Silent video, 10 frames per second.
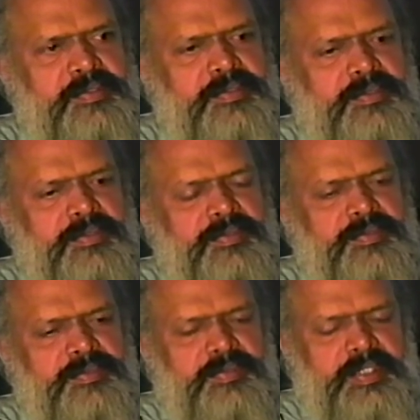So
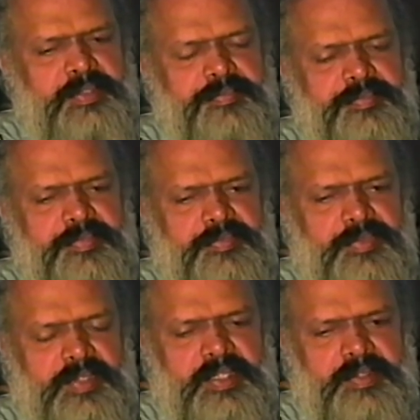
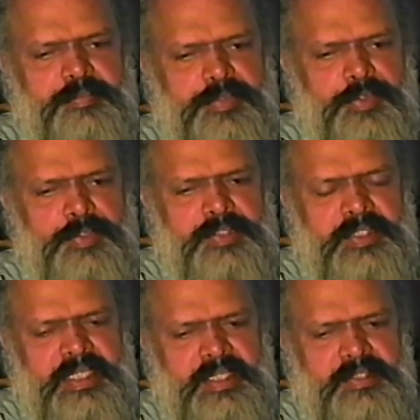for any producer,
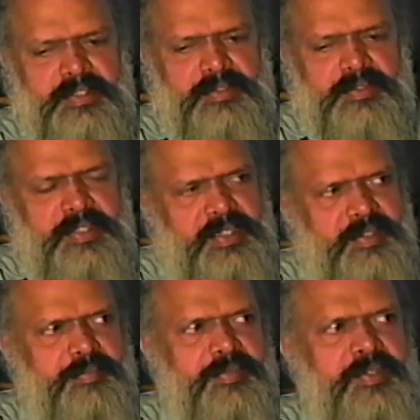director, or
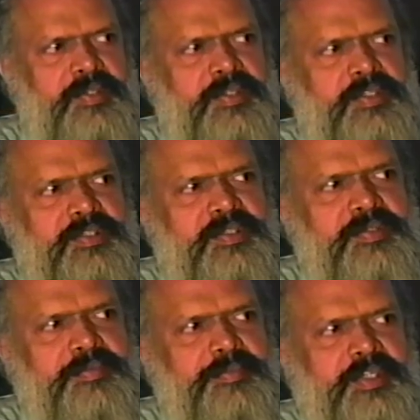any
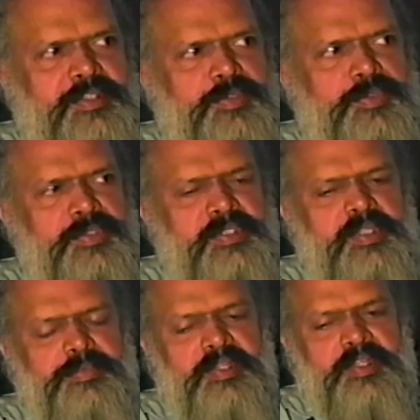person who is
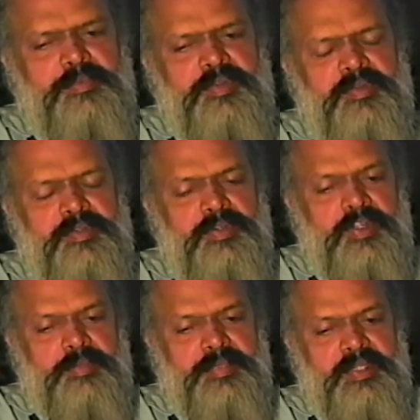depending upon
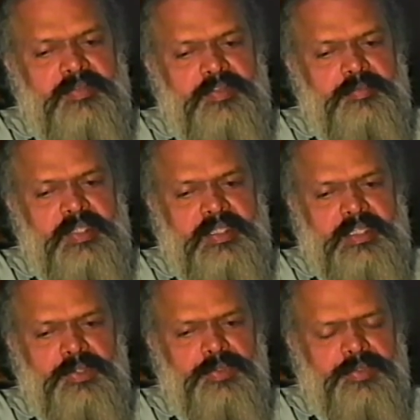documentary filmmaking
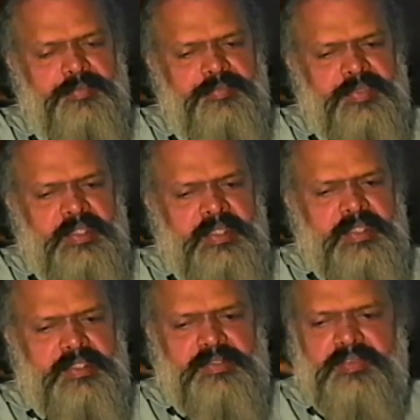alone,
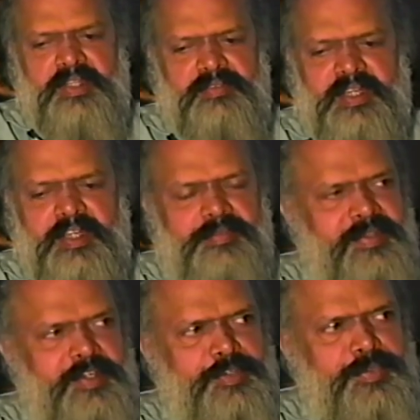it's very, very
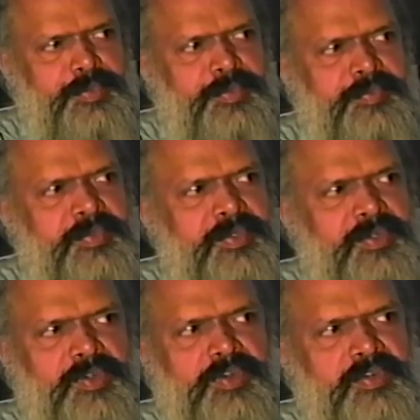difficult to
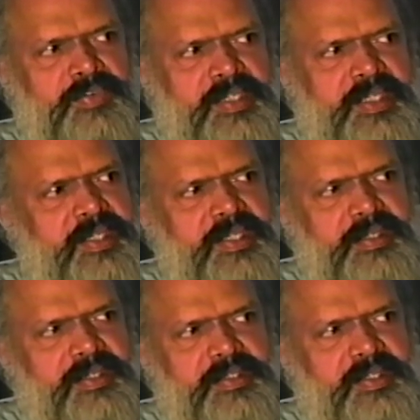go on working
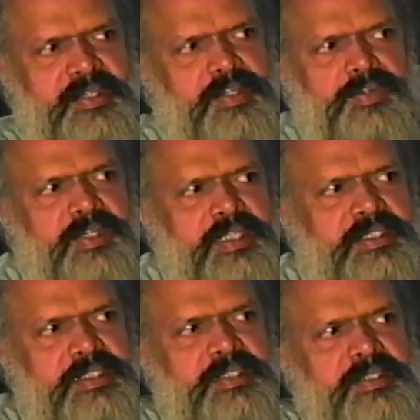here in the Indian context.